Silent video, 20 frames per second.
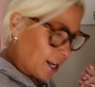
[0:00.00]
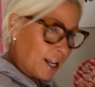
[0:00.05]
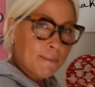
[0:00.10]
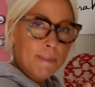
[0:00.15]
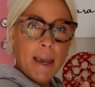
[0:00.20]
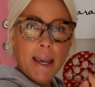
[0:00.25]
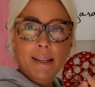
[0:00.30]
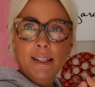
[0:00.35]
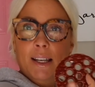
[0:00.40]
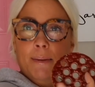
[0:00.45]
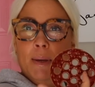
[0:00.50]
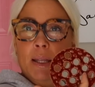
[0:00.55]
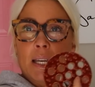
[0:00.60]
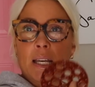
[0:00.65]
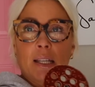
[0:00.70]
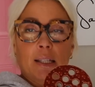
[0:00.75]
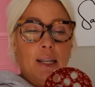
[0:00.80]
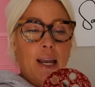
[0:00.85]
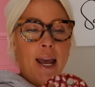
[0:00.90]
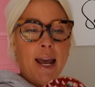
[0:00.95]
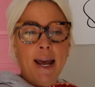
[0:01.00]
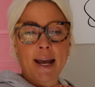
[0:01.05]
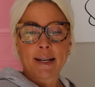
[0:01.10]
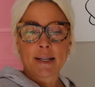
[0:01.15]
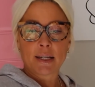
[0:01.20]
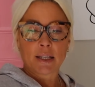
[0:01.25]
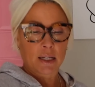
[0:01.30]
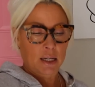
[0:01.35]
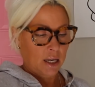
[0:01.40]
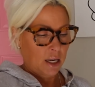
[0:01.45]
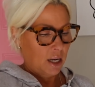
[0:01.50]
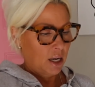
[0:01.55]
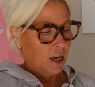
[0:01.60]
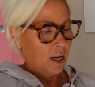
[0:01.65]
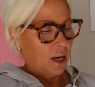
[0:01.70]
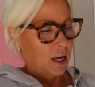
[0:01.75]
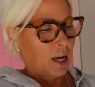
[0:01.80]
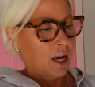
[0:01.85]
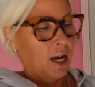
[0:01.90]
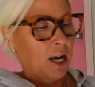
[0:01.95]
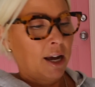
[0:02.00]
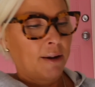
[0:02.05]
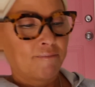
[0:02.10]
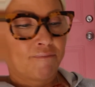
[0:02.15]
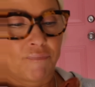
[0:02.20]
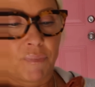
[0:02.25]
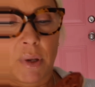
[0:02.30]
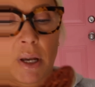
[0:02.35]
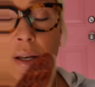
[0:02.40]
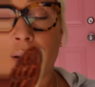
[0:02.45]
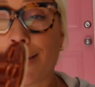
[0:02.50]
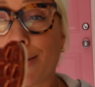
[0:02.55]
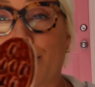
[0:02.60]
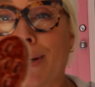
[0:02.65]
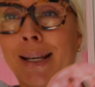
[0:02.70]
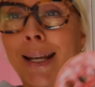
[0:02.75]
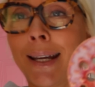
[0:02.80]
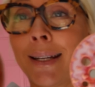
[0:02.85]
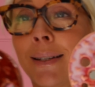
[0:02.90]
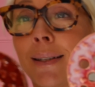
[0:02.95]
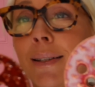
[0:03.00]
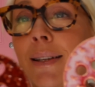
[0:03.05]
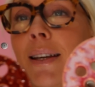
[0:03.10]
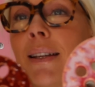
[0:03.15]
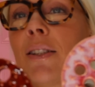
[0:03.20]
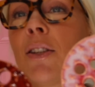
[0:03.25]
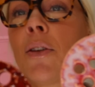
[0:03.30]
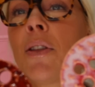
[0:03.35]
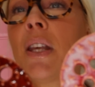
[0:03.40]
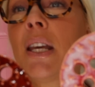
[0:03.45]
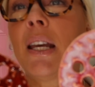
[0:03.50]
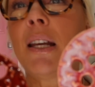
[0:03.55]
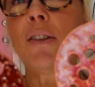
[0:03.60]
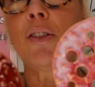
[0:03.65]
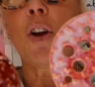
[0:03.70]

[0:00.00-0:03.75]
I make some of these, and so I did. So these